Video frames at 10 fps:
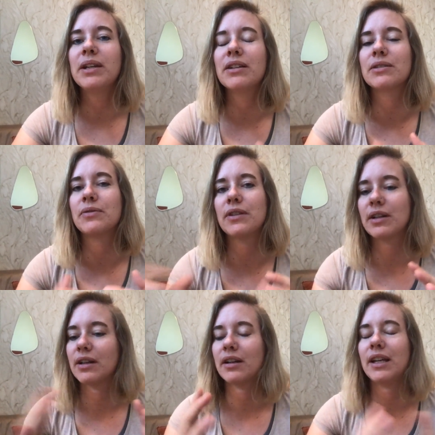because of
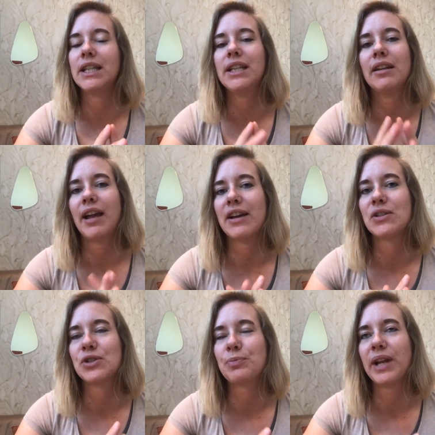the Indian
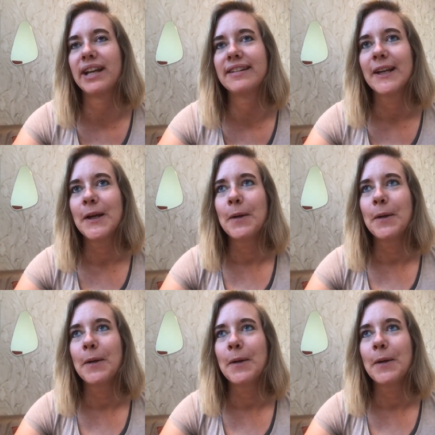license plate.